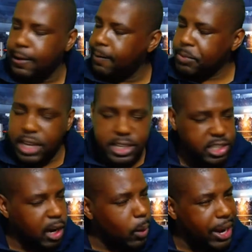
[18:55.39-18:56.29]
he's
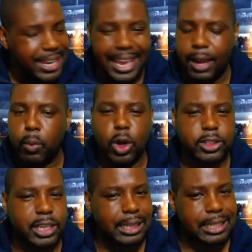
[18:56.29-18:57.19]
nowhere near world
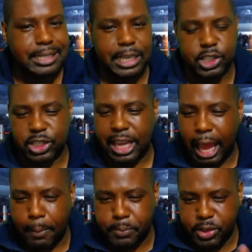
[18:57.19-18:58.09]
title contention.
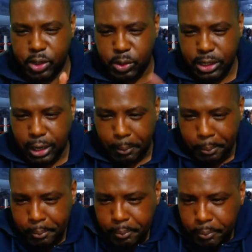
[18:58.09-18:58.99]
Absolutely not.
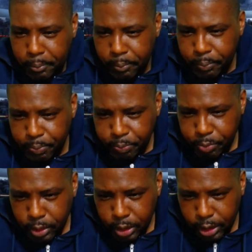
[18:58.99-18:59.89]

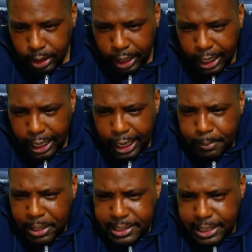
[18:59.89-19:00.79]

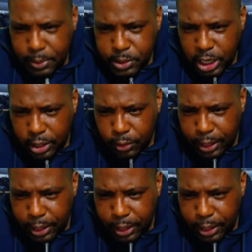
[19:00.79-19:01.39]
Let's see what's going on